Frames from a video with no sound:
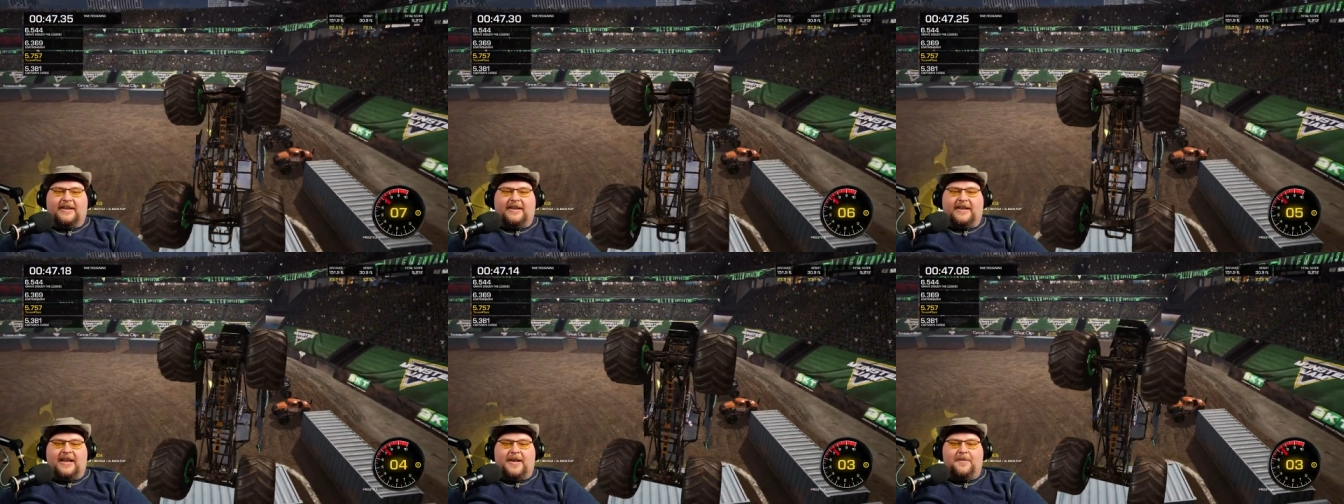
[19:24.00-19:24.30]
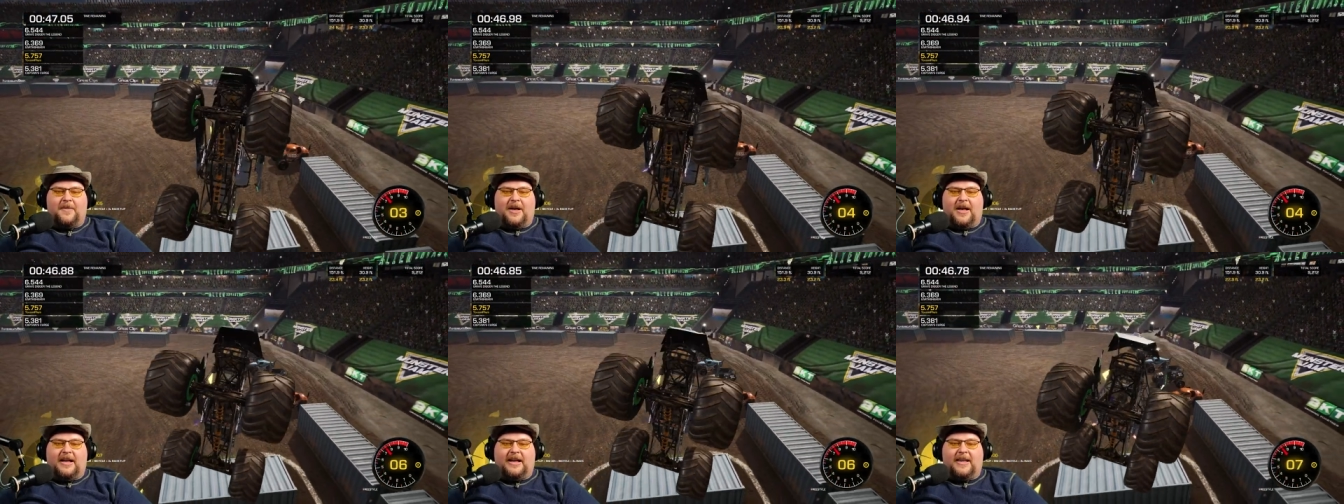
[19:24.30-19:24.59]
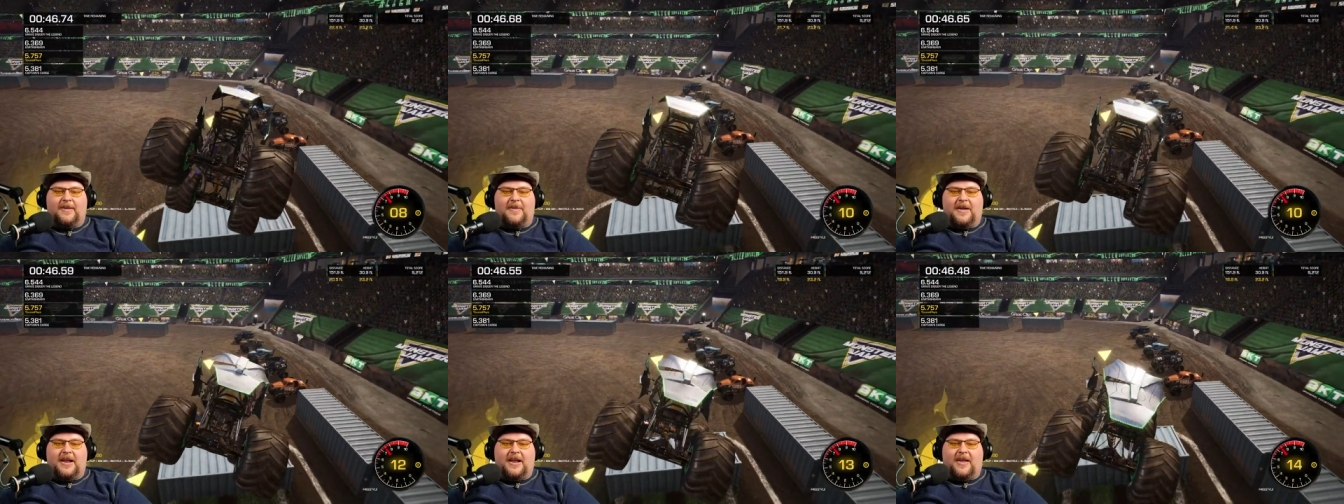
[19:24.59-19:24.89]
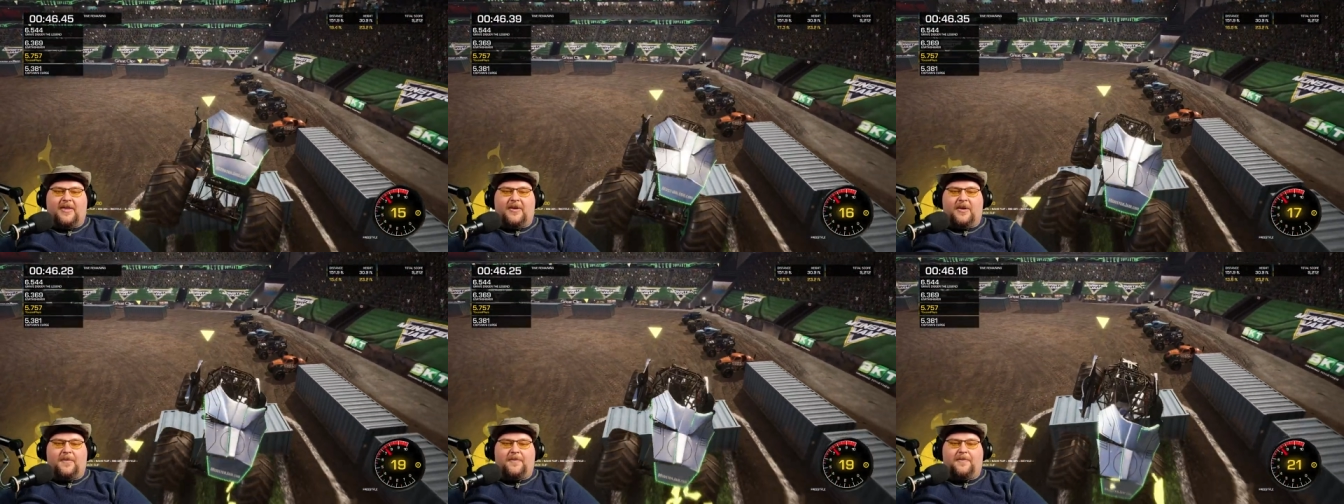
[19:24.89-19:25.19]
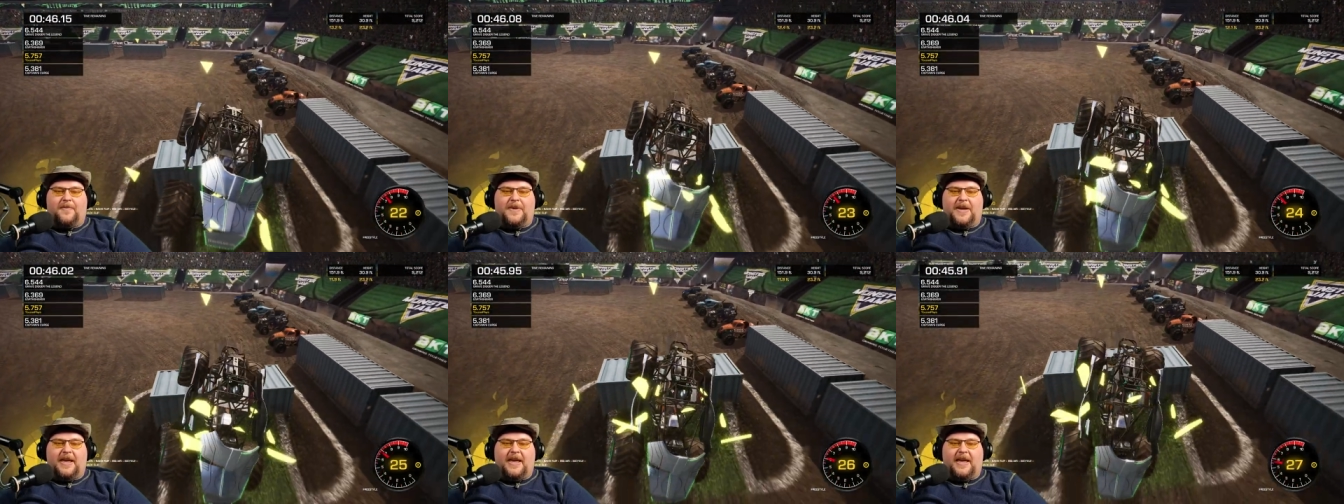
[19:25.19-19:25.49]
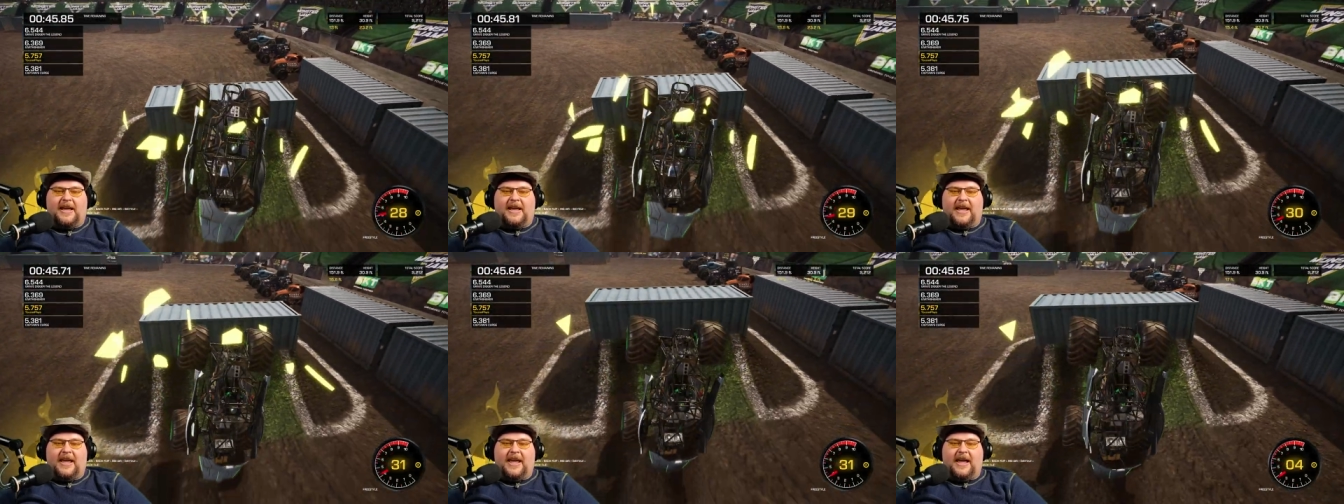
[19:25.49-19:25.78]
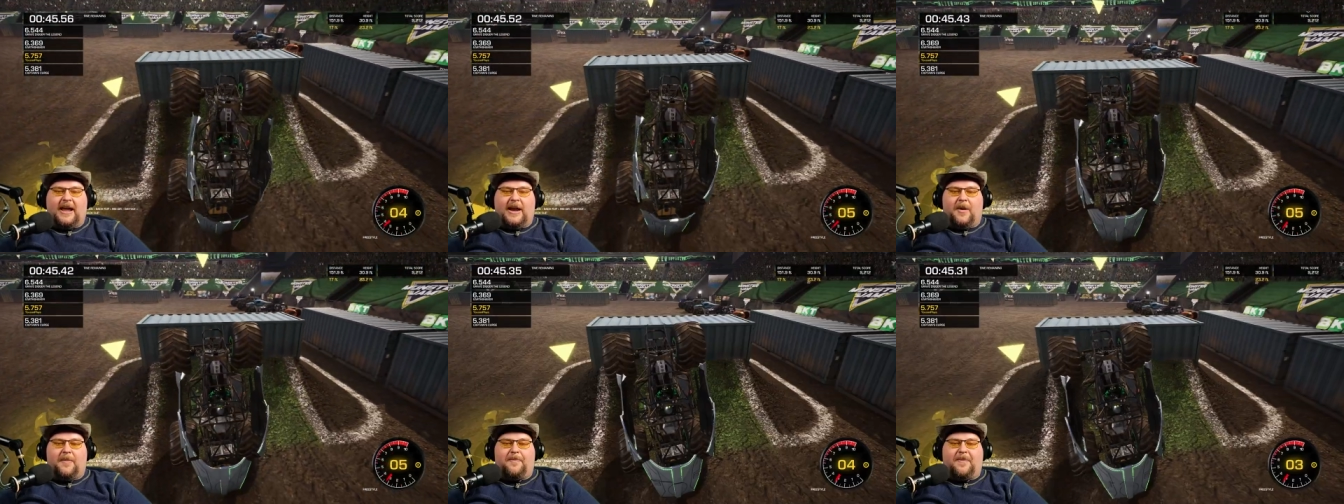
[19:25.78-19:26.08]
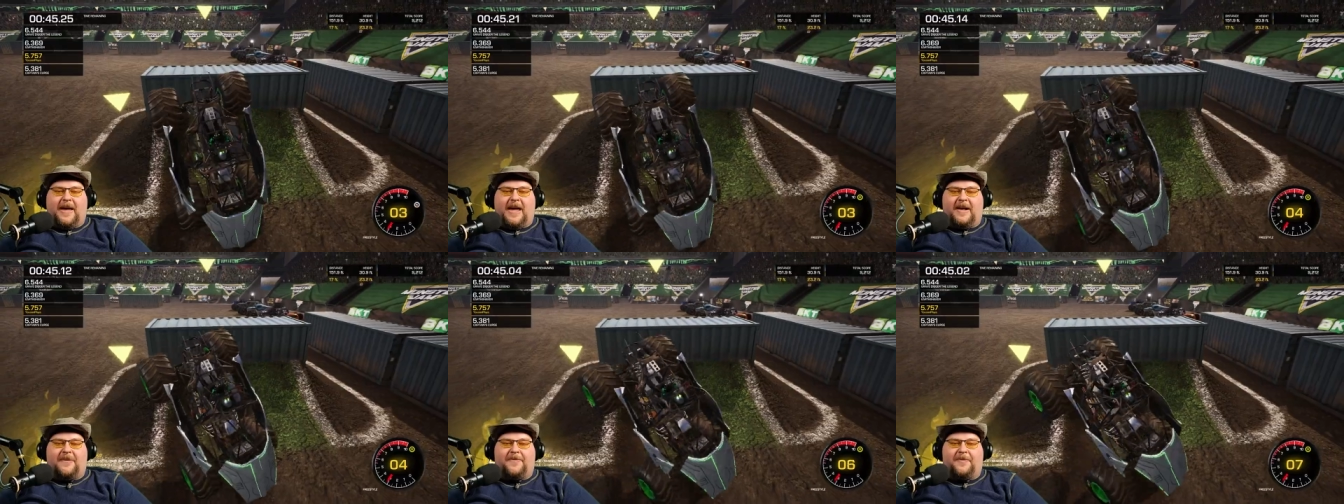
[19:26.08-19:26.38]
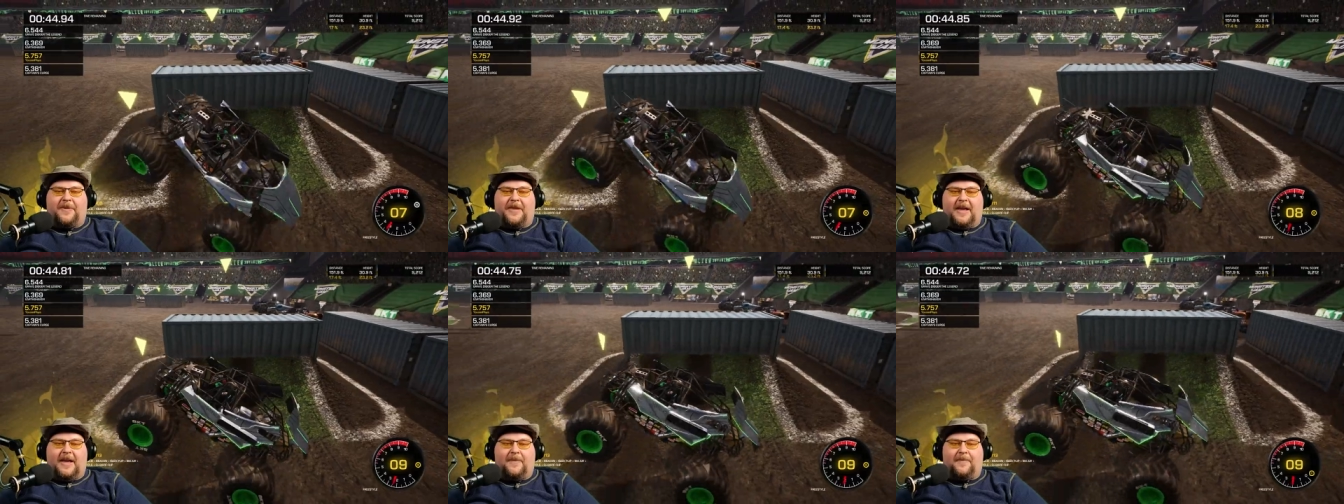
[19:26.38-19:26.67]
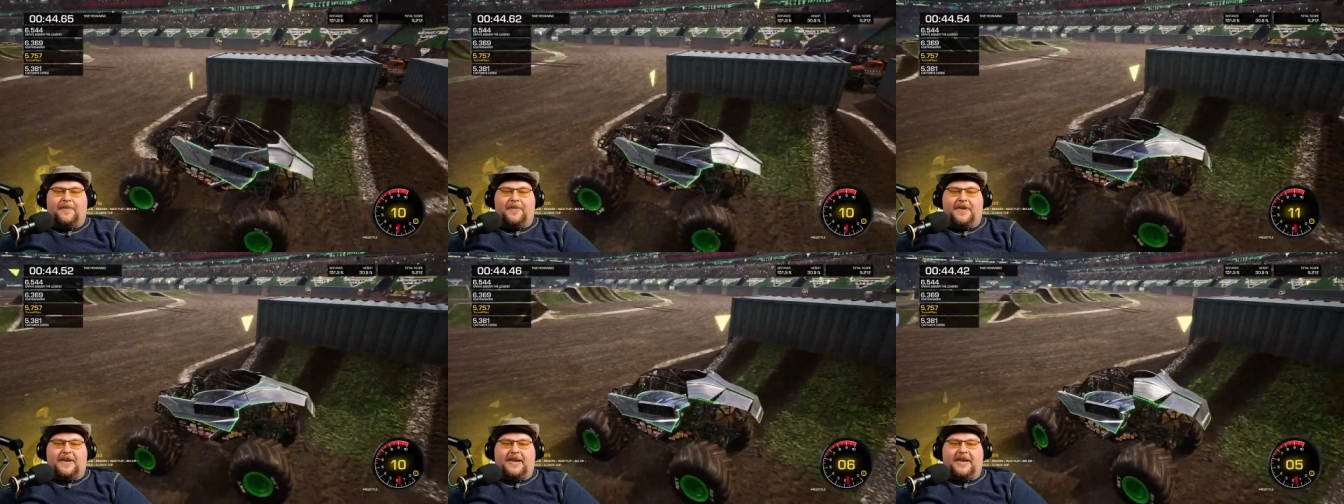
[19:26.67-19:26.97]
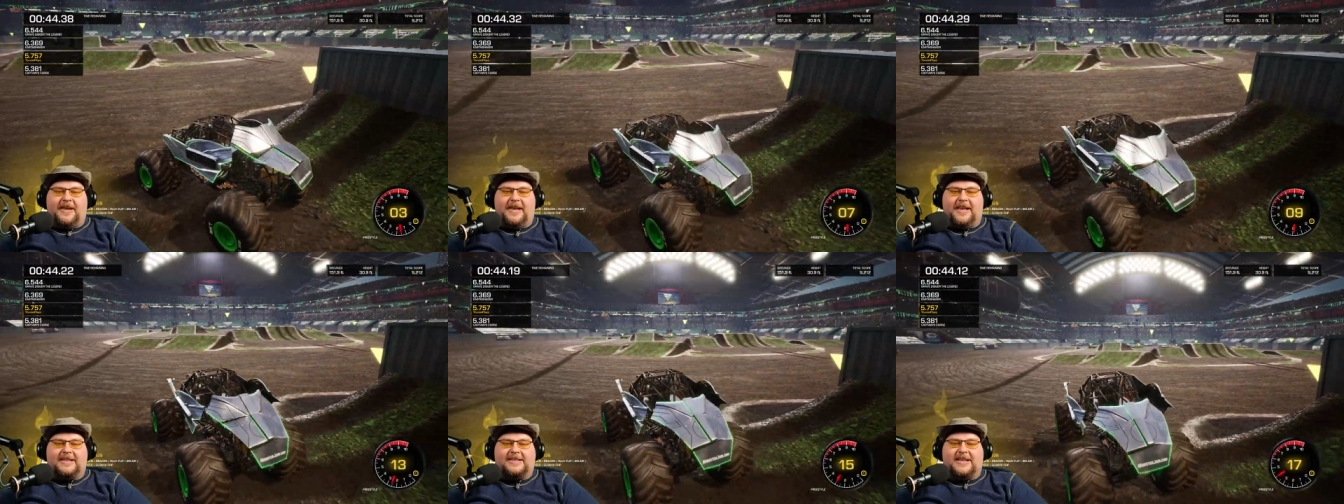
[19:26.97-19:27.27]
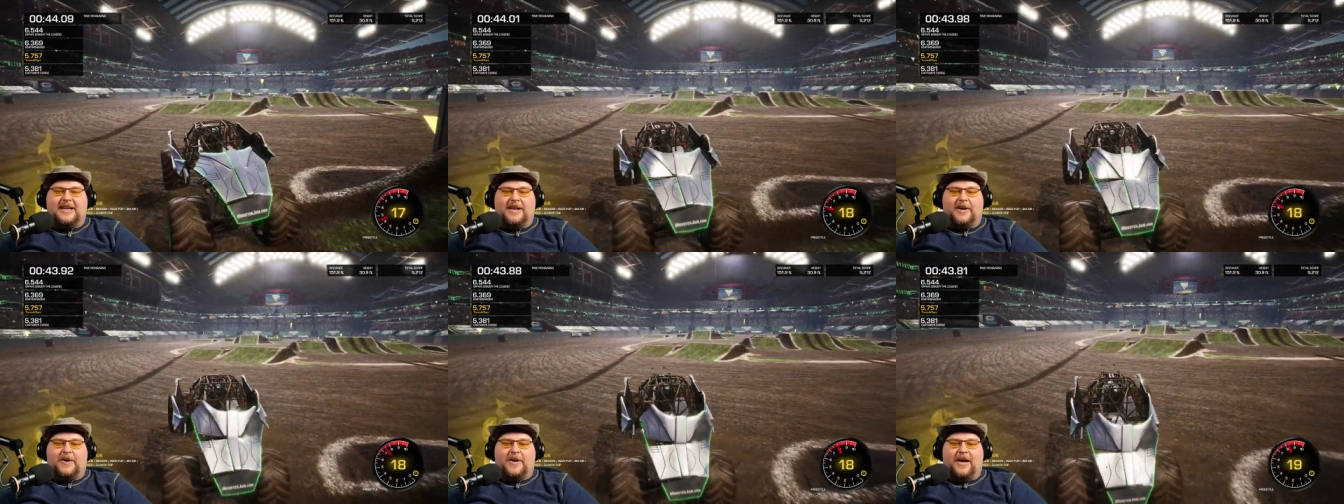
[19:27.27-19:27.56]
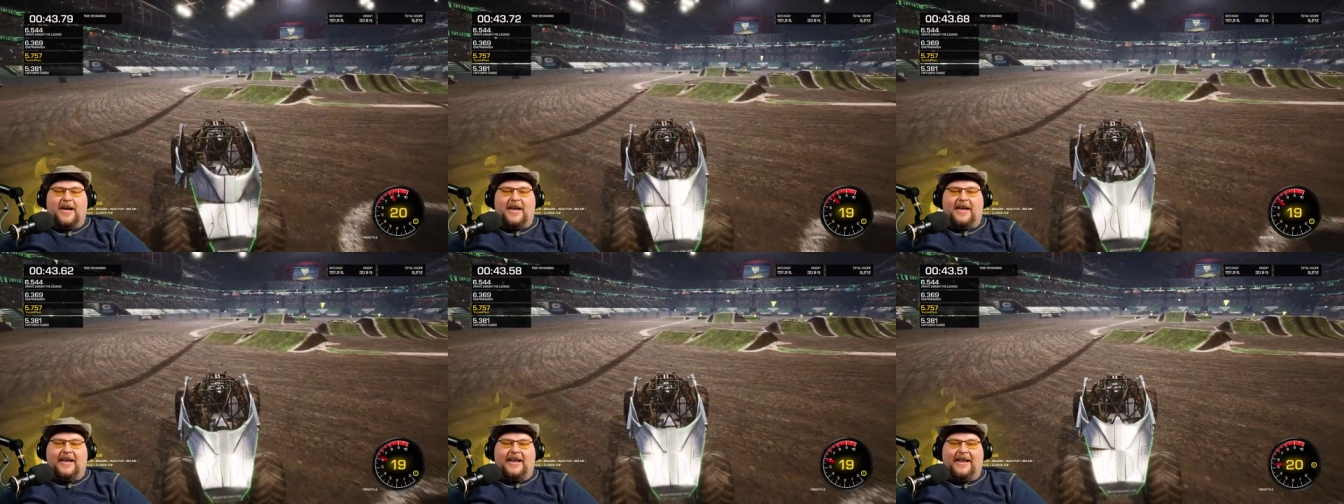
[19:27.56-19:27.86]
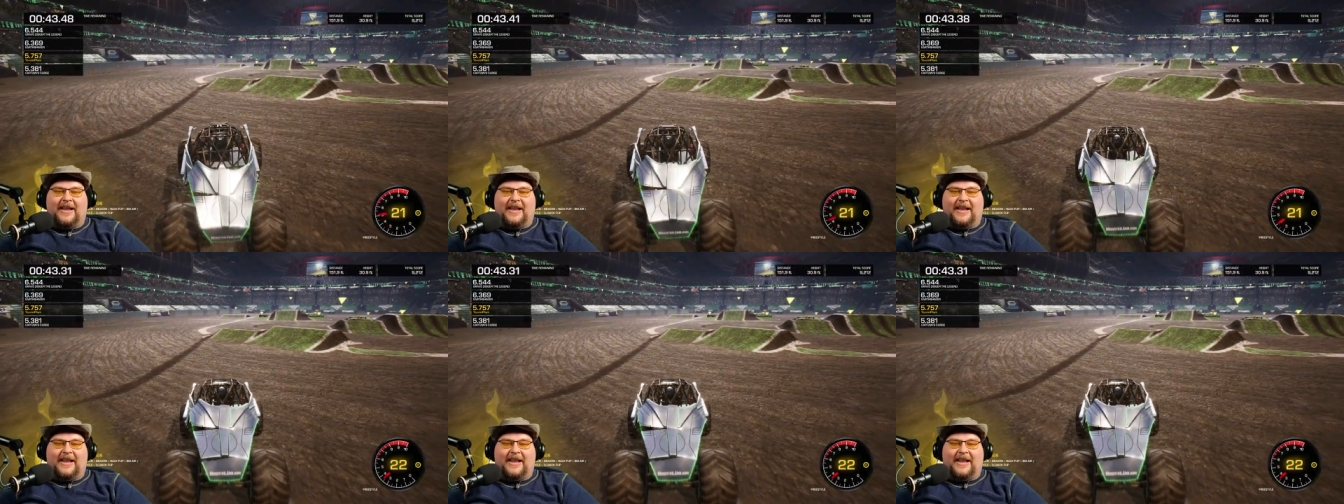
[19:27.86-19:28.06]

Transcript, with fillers: Come on, give me another big air backflip into a.